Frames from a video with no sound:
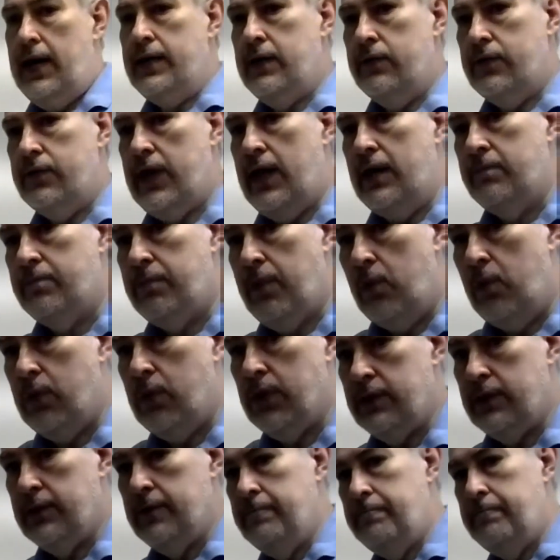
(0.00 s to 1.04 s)
at that
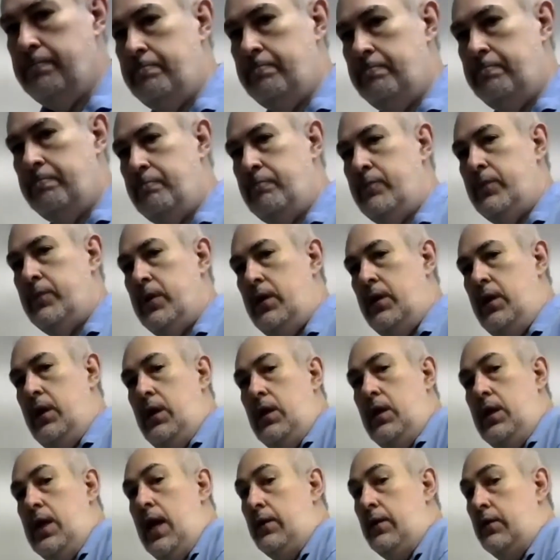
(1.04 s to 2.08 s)
point?
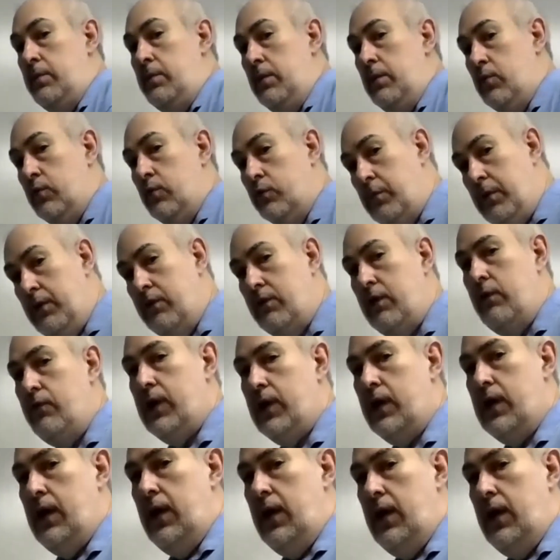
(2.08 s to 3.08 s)
Now, to be more specific,